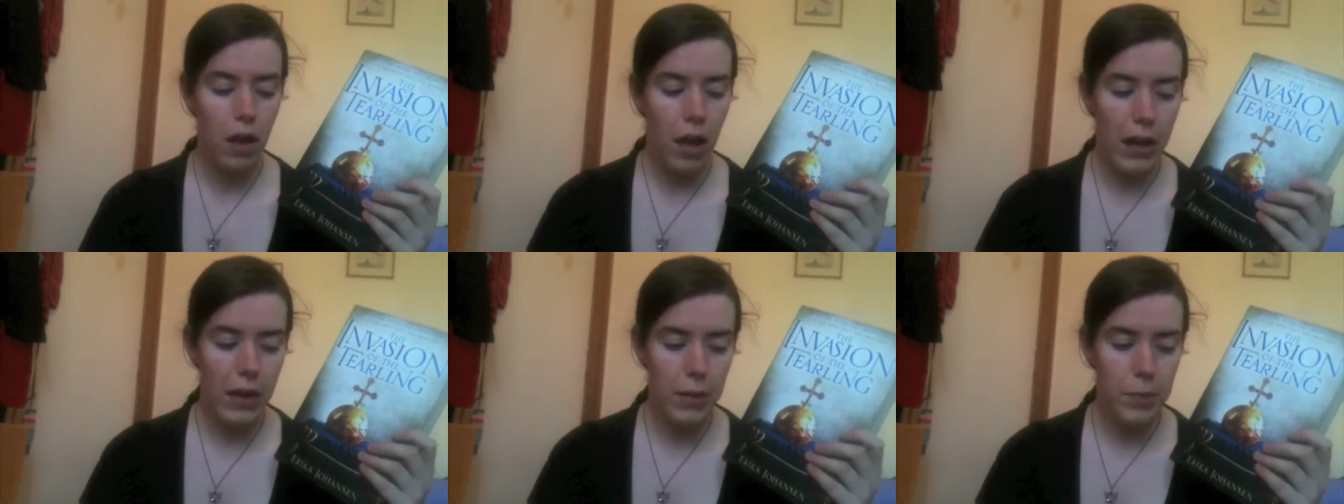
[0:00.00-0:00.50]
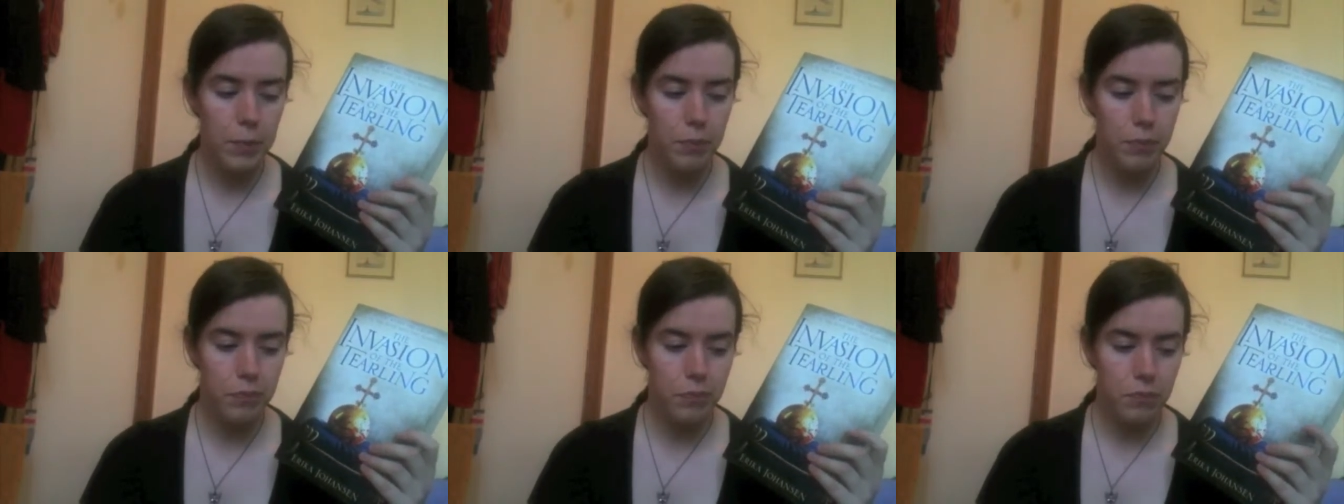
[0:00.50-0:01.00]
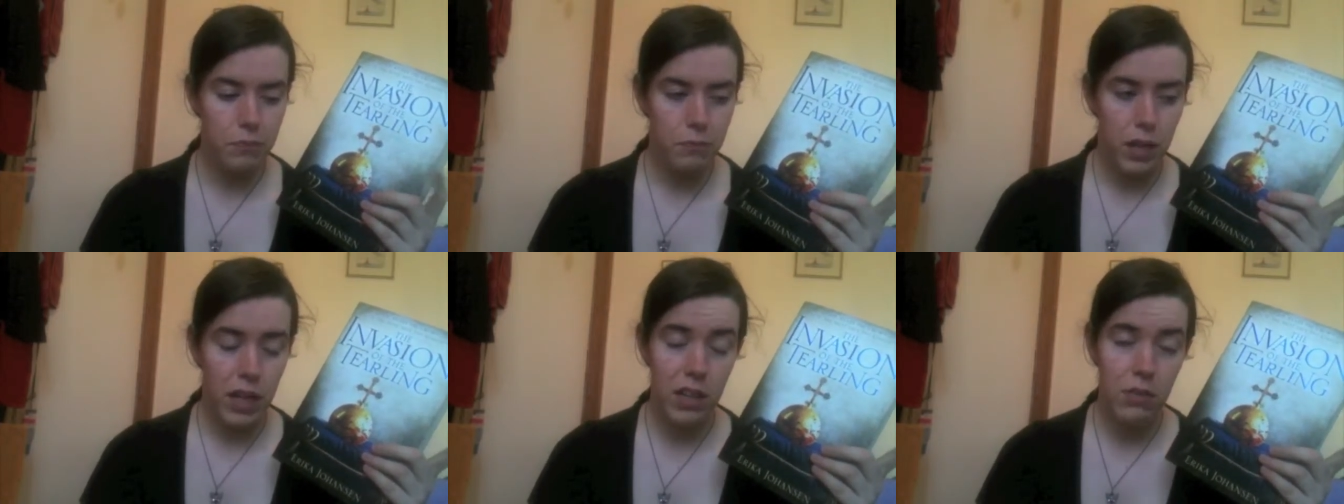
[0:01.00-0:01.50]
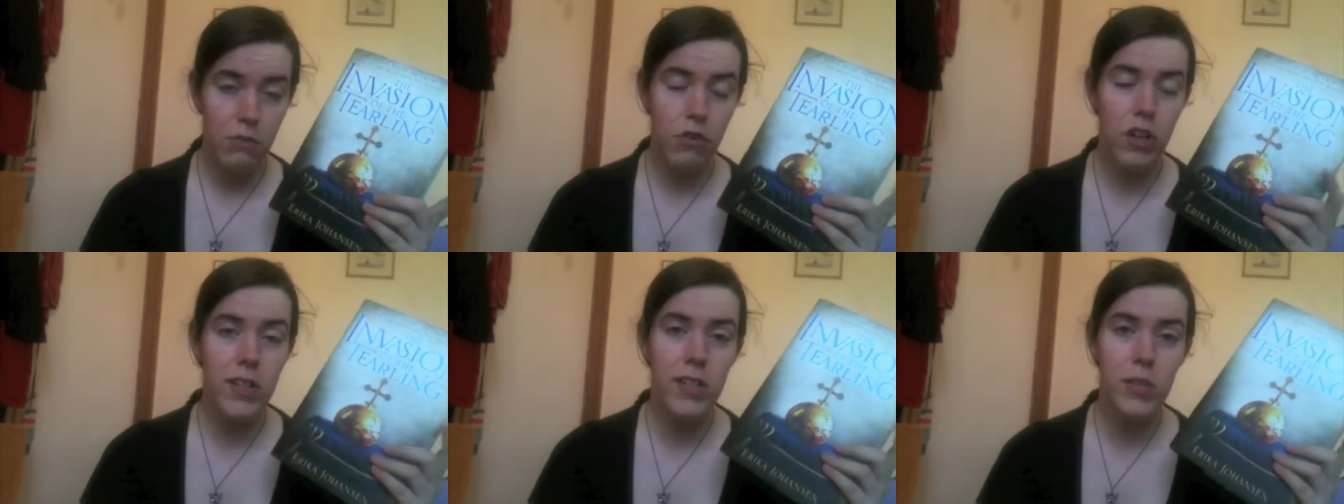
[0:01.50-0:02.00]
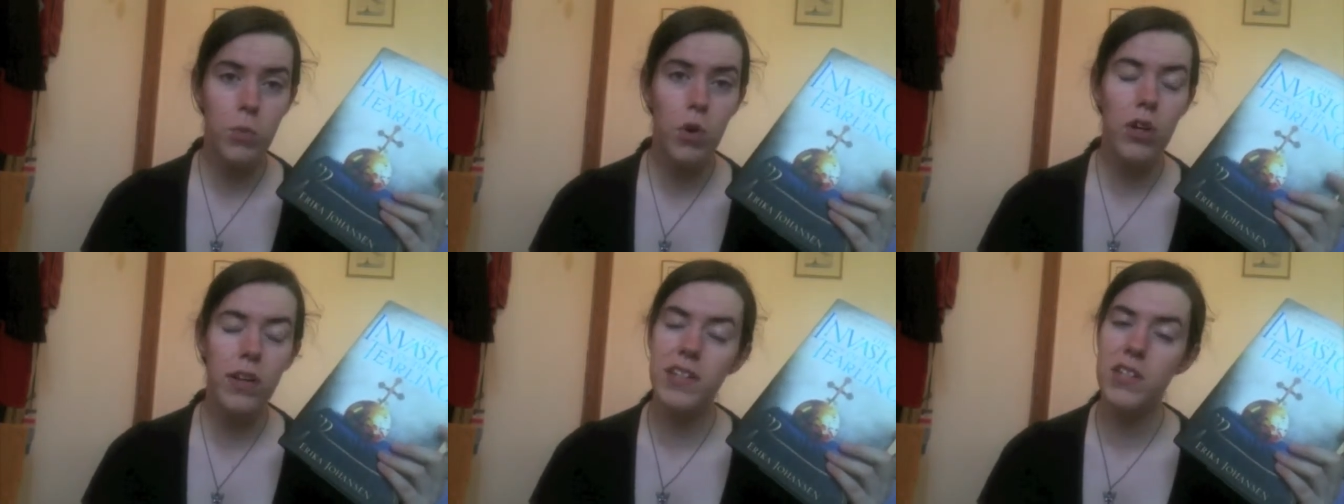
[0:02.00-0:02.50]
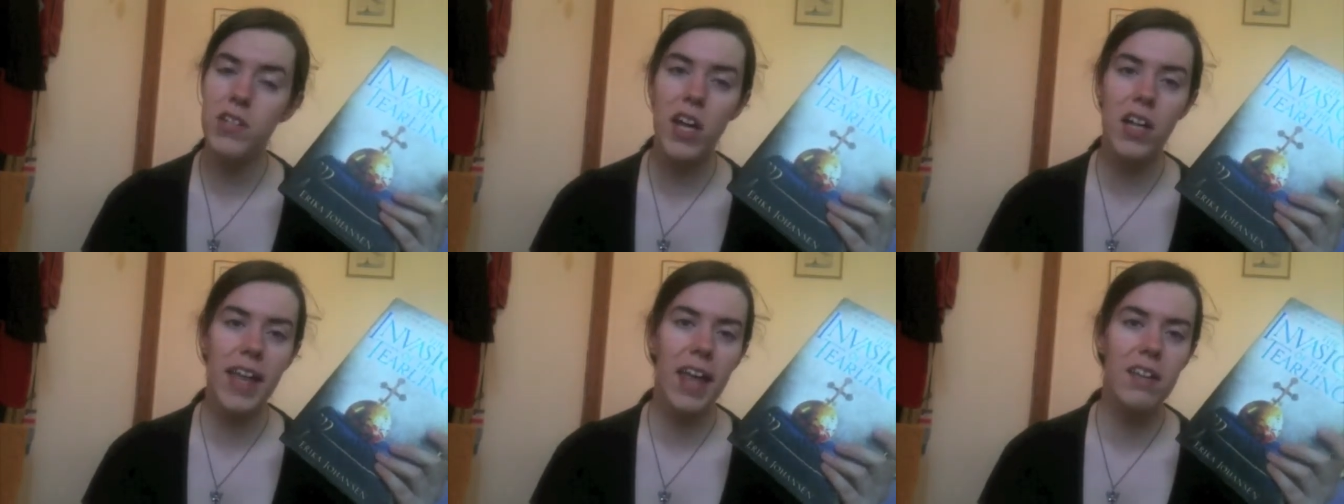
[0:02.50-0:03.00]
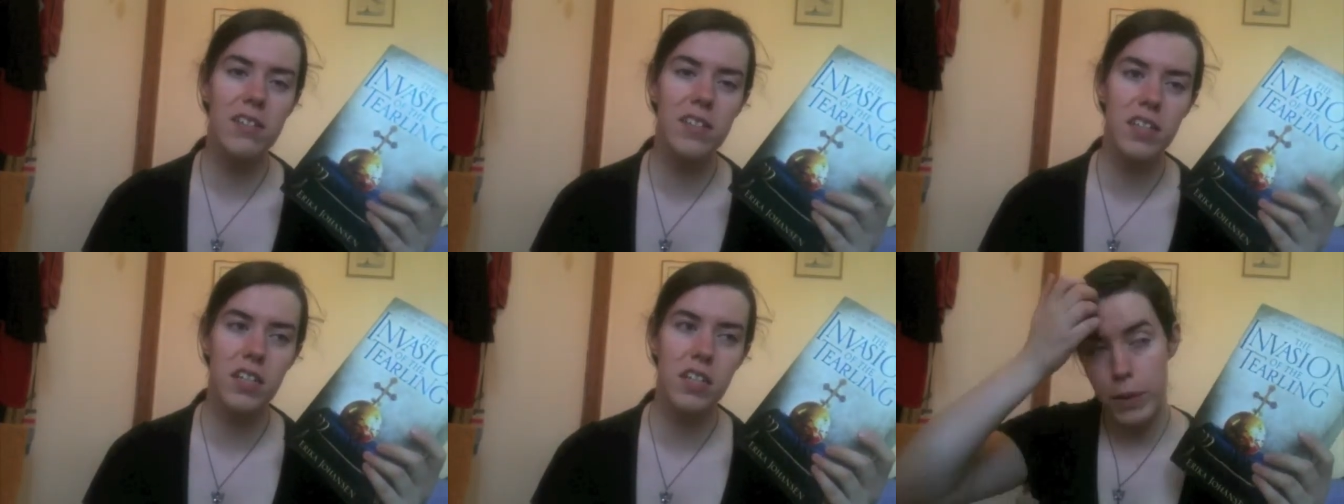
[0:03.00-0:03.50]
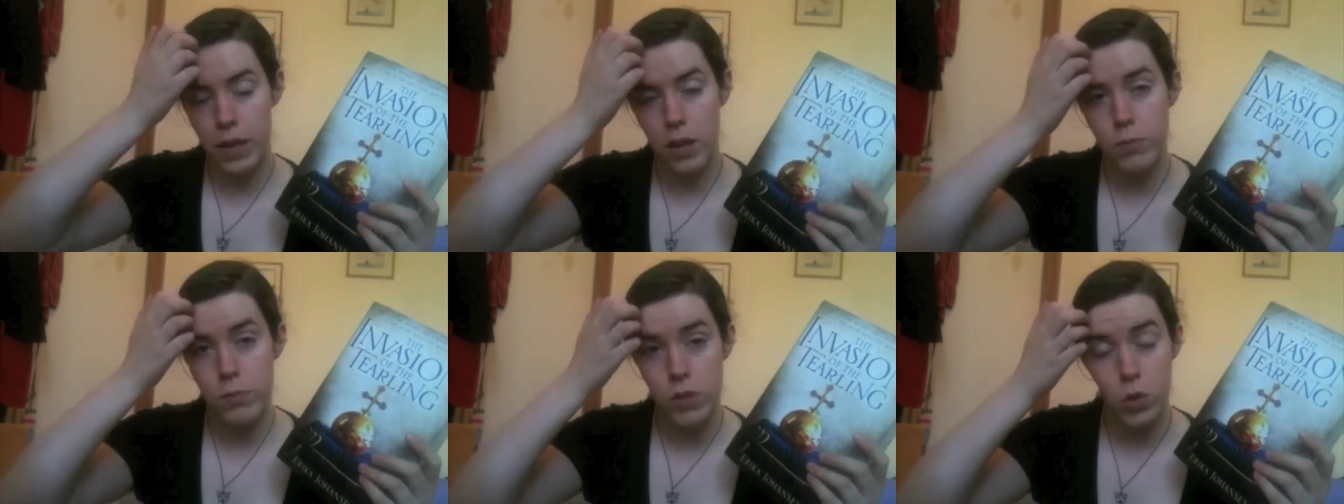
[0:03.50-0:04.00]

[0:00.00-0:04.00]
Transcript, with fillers: Um, in the first one, this girl Kelsey becomes